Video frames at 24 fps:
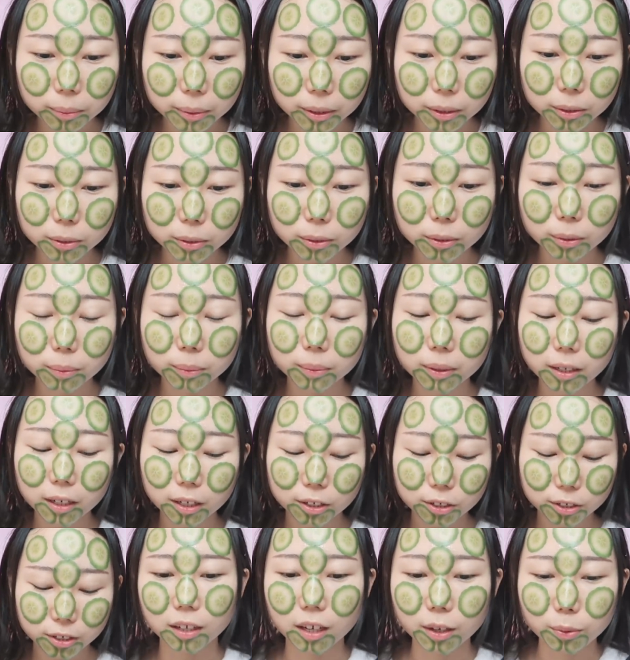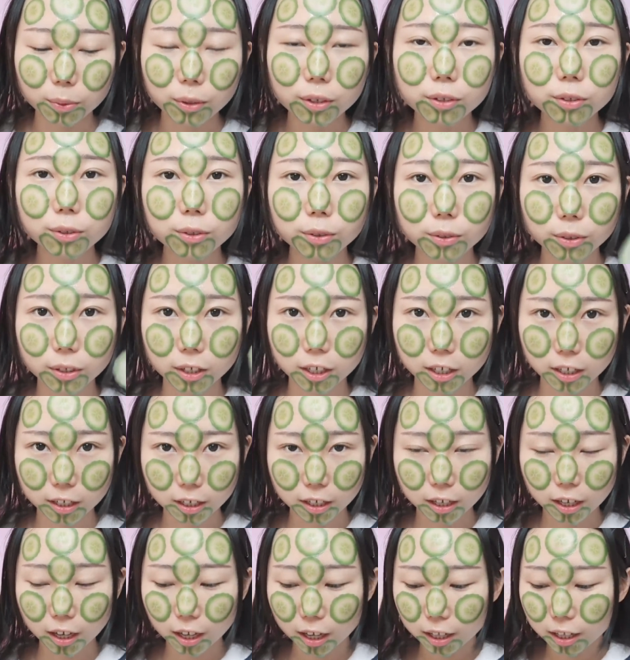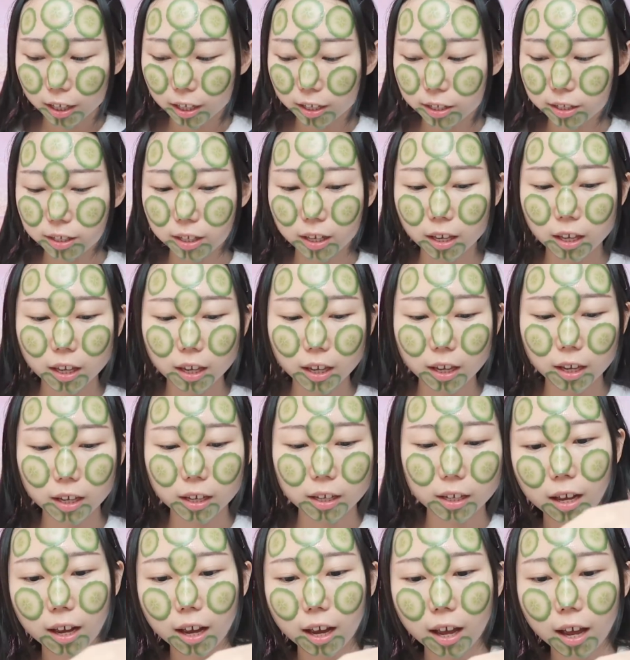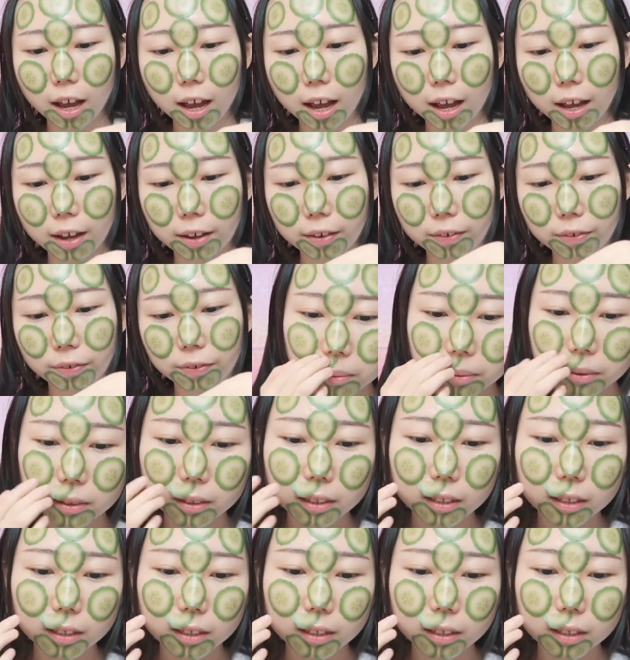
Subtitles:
bit too much. I want to cut it in half. Put